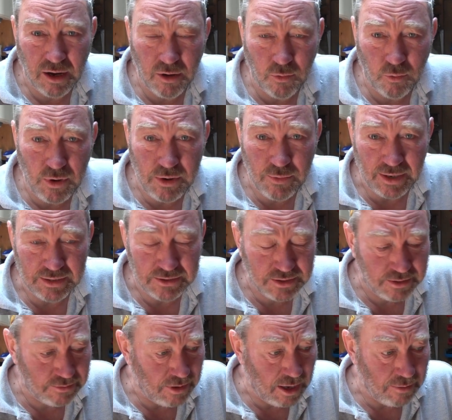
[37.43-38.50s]
we
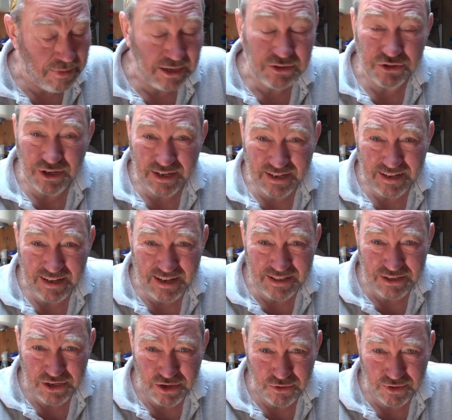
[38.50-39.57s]
went metric in
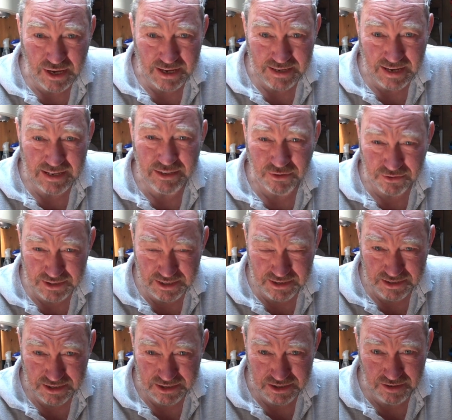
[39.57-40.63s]
the UK in
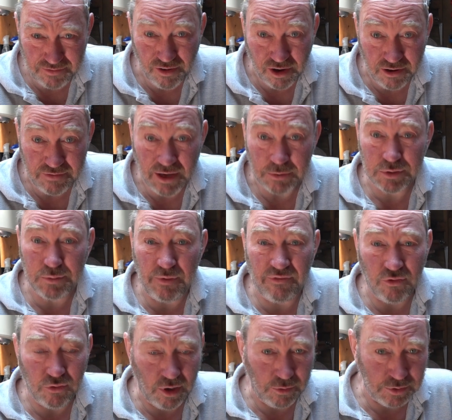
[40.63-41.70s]
1965. That was
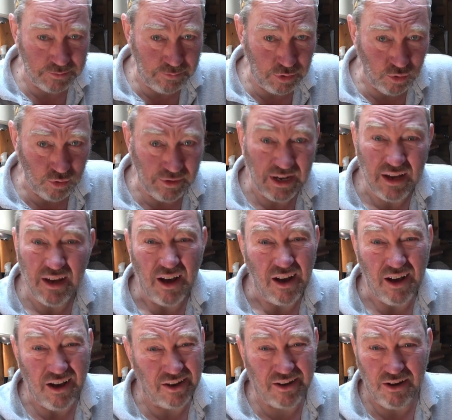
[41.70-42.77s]
before I was born.
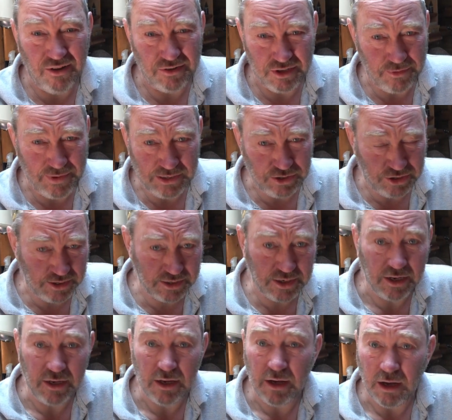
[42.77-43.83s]
I can't do inches,
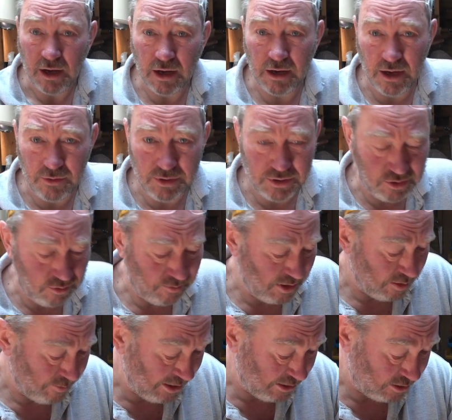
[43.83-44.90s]
I only do
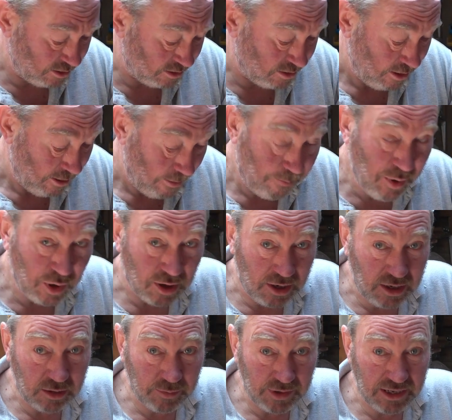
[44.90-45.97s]
millimetres. But a
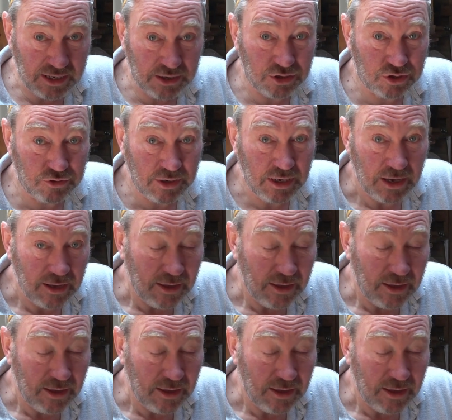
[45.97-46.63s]
little bit of history.